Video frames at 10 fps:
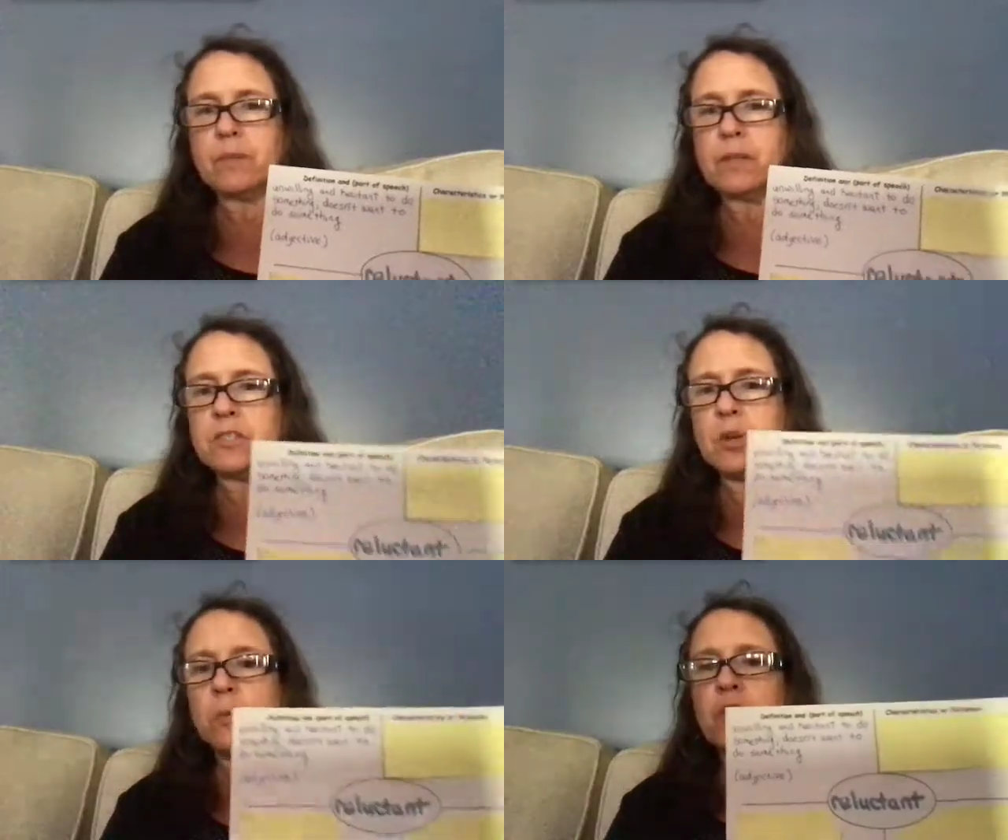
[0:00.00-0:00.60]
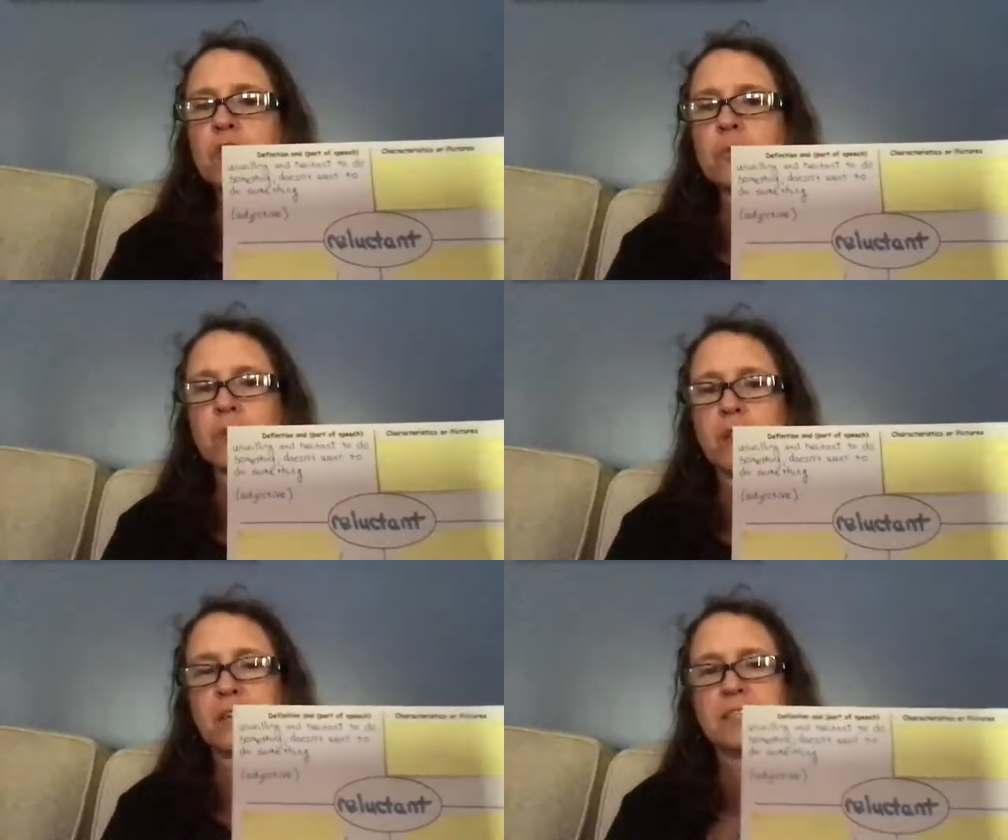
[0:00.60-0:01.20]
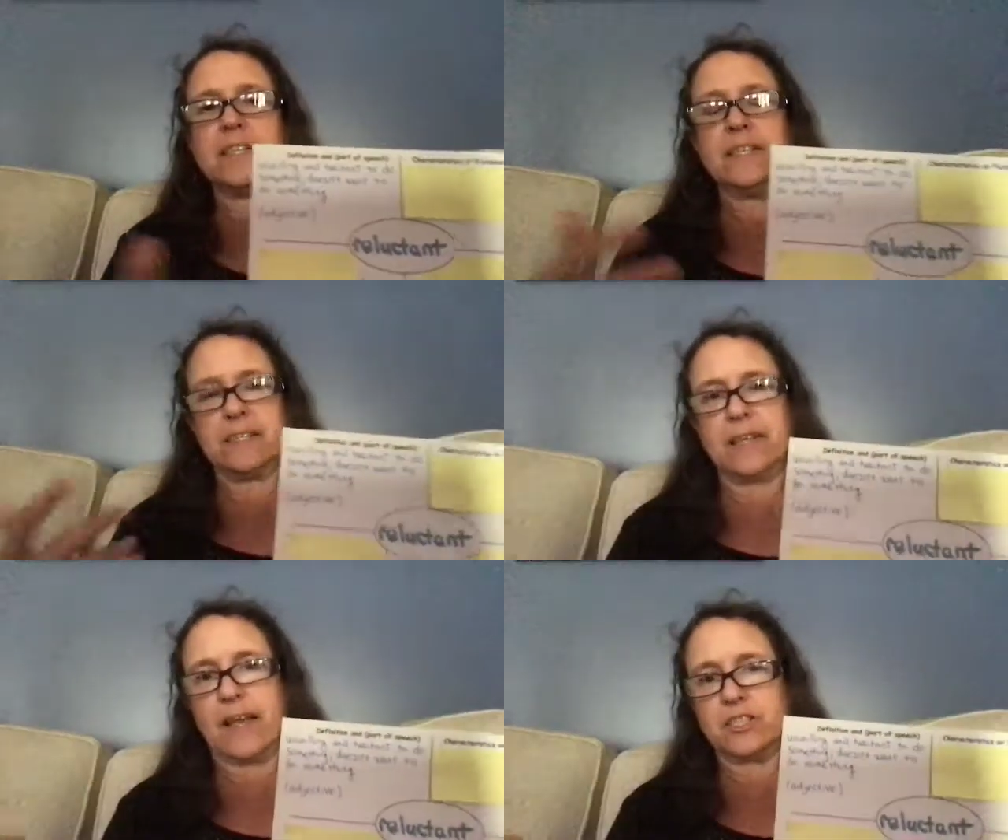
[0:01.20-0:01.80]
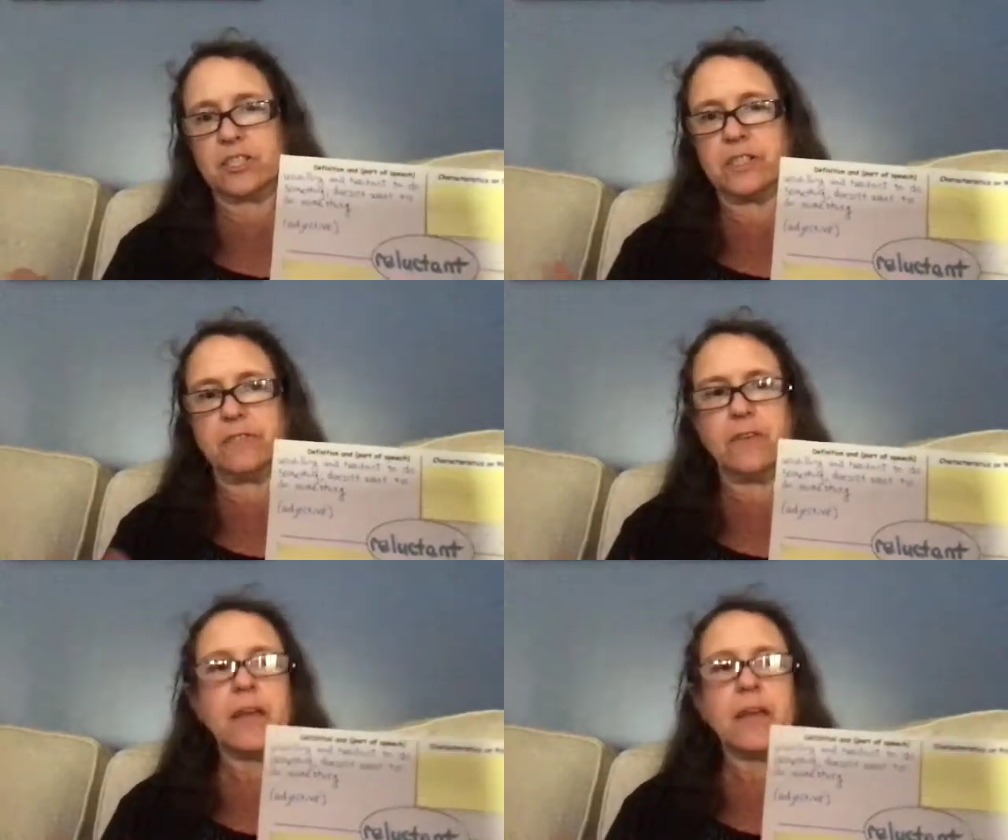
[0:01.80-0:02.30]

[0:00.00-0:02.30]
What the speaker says: So we know that reluctant is an adjective.